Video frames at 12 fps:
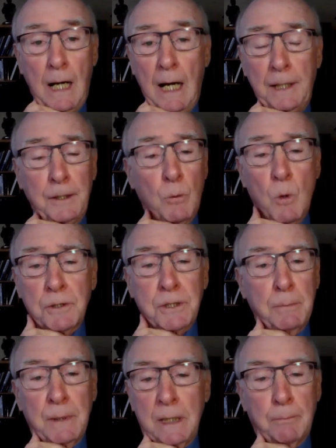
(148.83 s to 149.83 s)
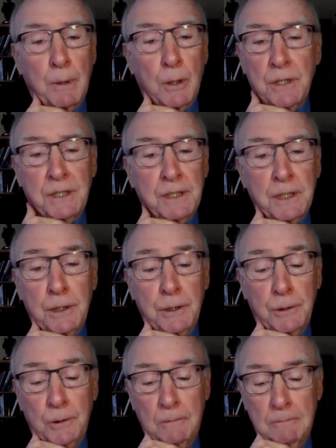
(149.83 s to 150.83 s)
I don't want to be a burden to
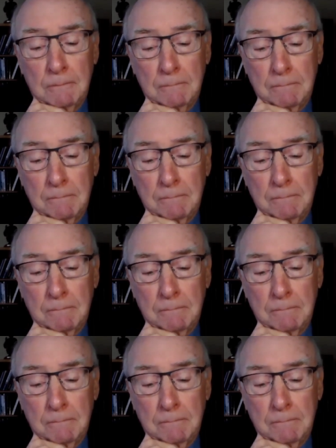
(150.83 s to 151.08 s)
you.